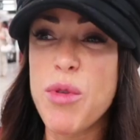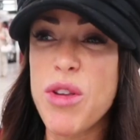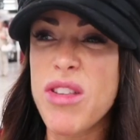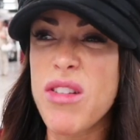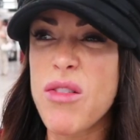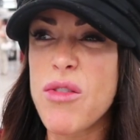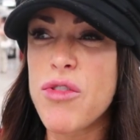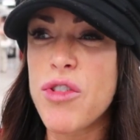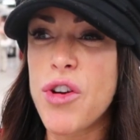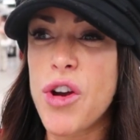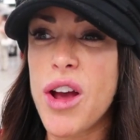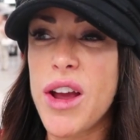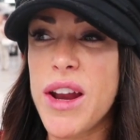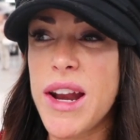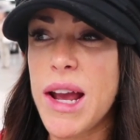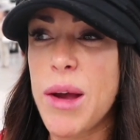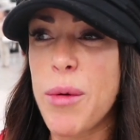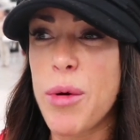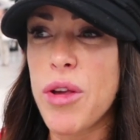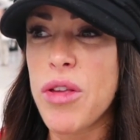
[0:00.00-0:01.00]
was over
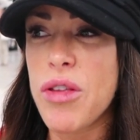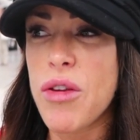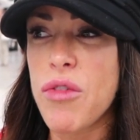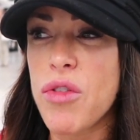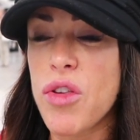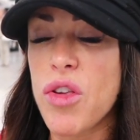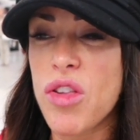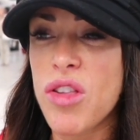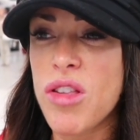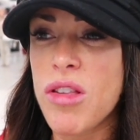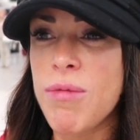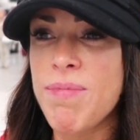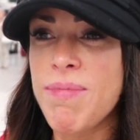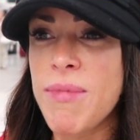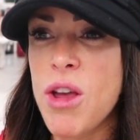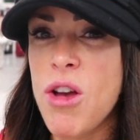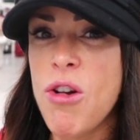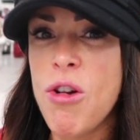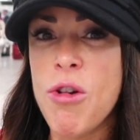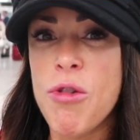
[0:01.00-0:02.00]
nine hours of just
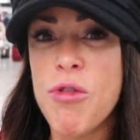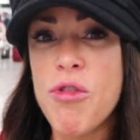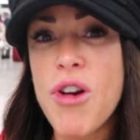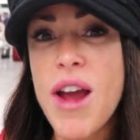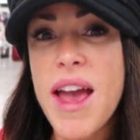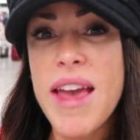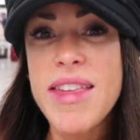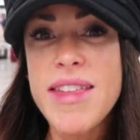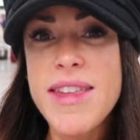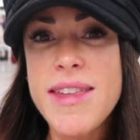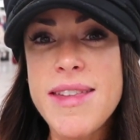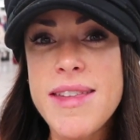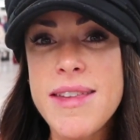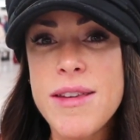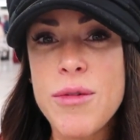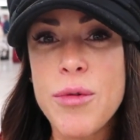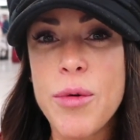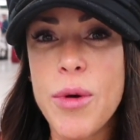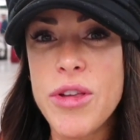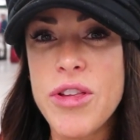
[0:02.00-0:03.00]
rest,
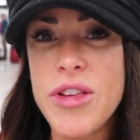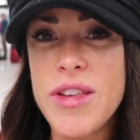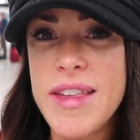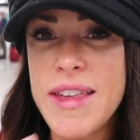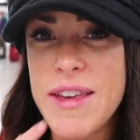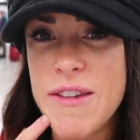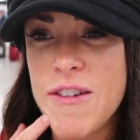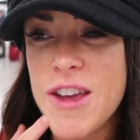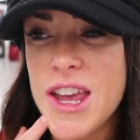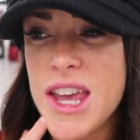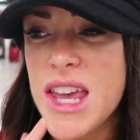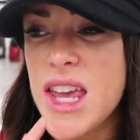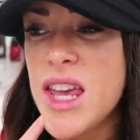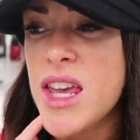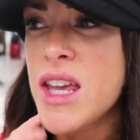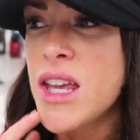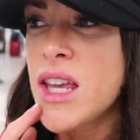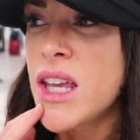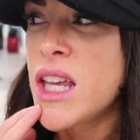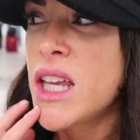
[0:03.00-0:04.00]
watching TV,
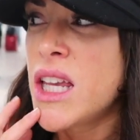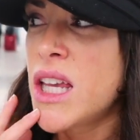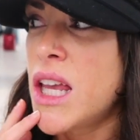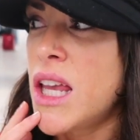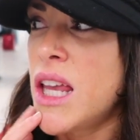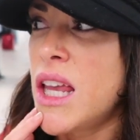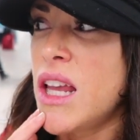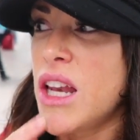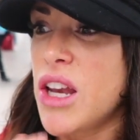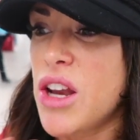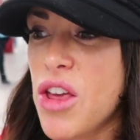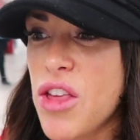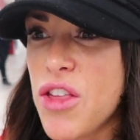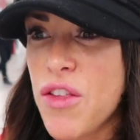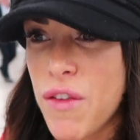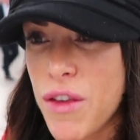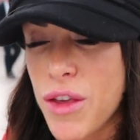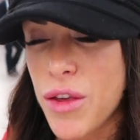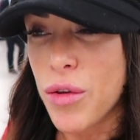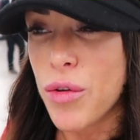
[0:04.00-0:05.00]

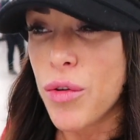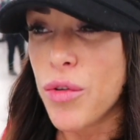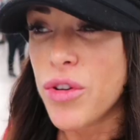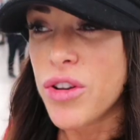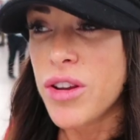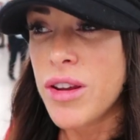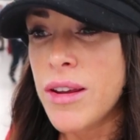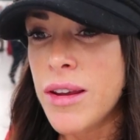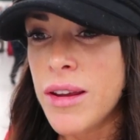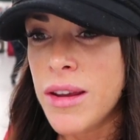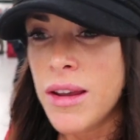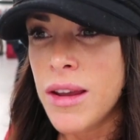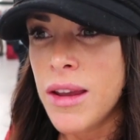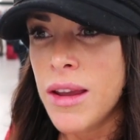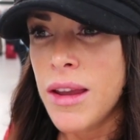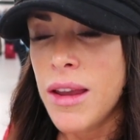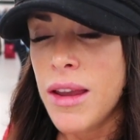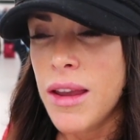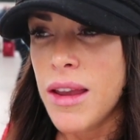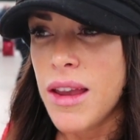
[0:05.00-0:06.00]
nice food.
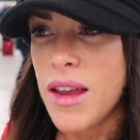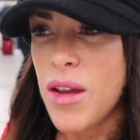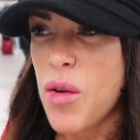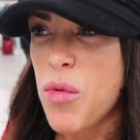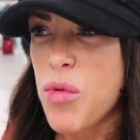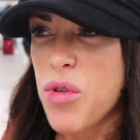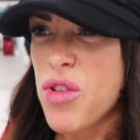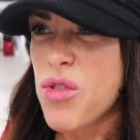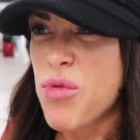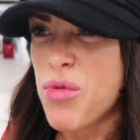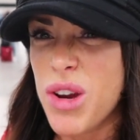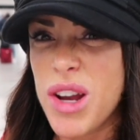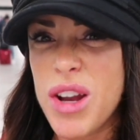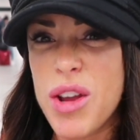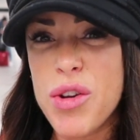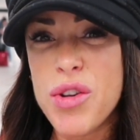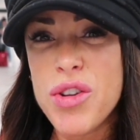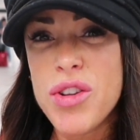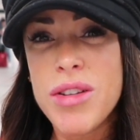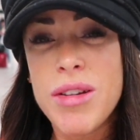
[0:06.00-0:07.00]
It was just
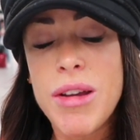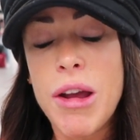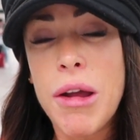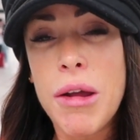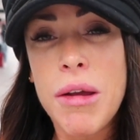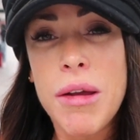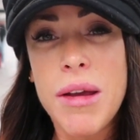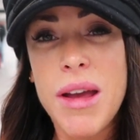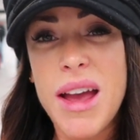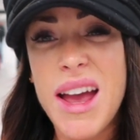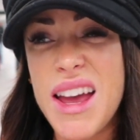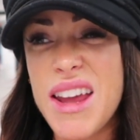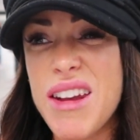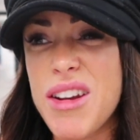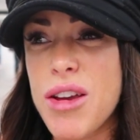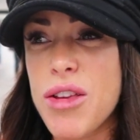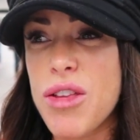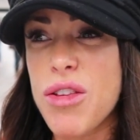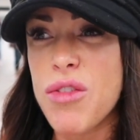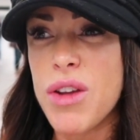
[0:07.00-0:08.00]
really good
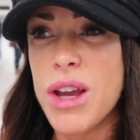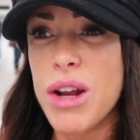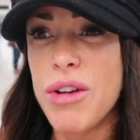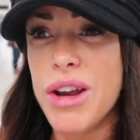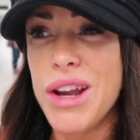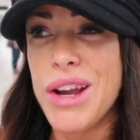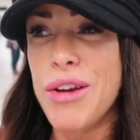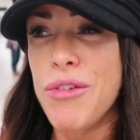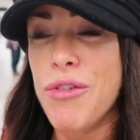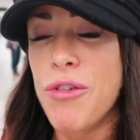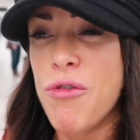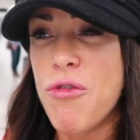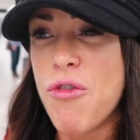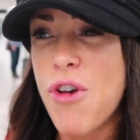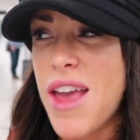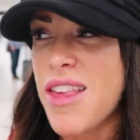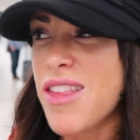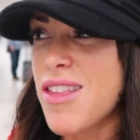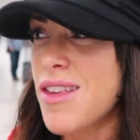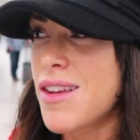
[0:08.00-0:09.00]
and I just feel really
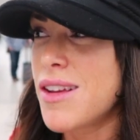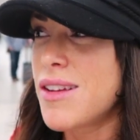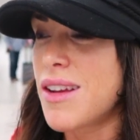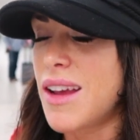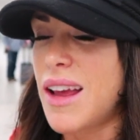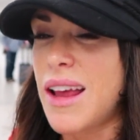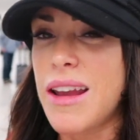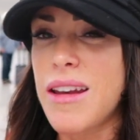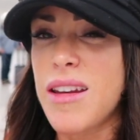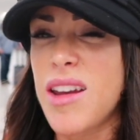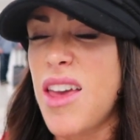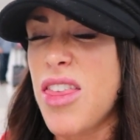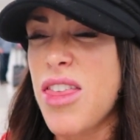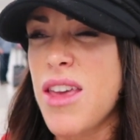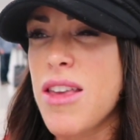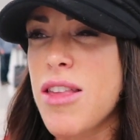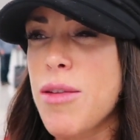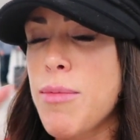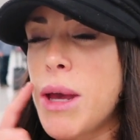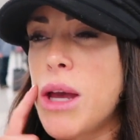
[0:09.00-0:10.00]
rested and I
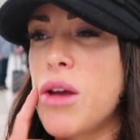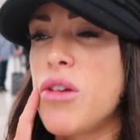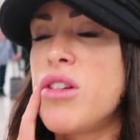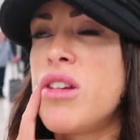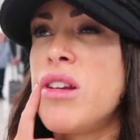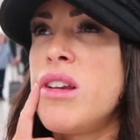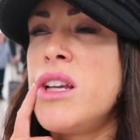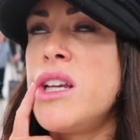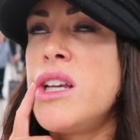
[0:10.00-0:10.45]
think it's about